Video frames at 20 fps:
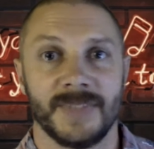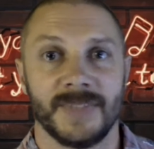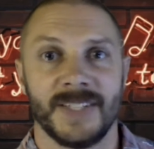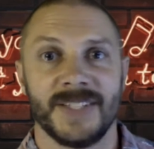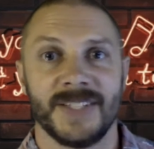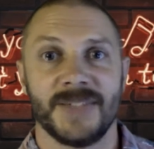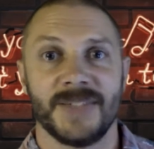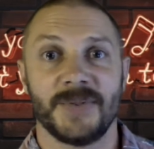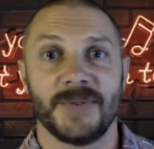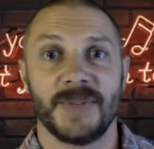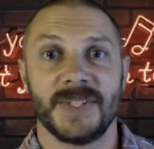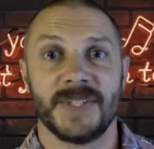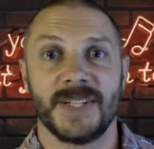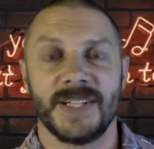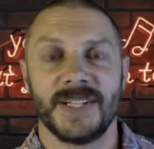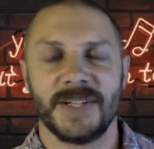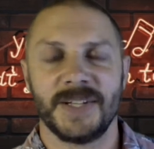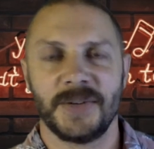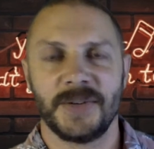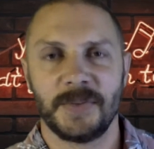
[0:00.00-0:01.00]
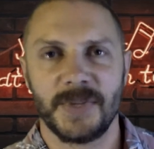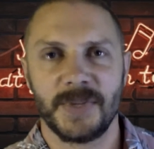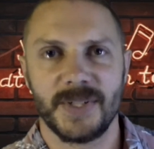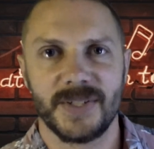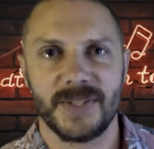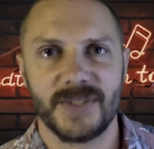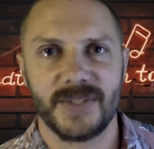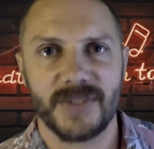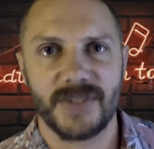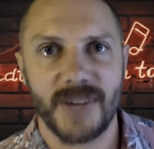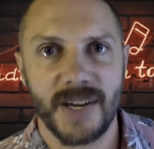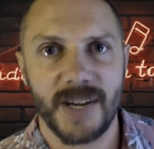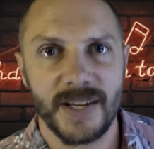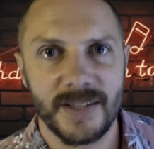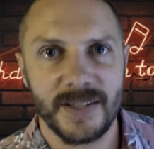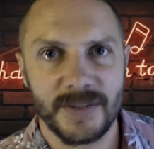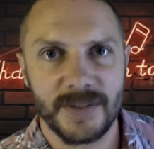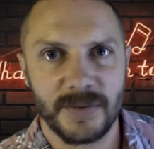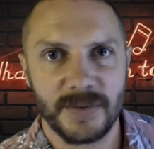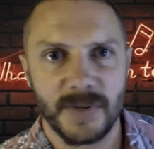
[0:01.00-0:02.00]
It's always a little bit
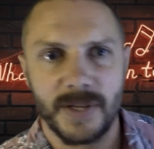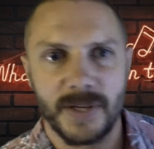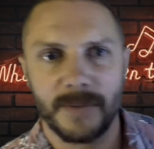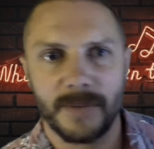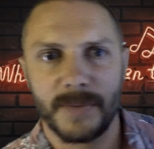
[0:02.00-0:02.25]
strange when I'm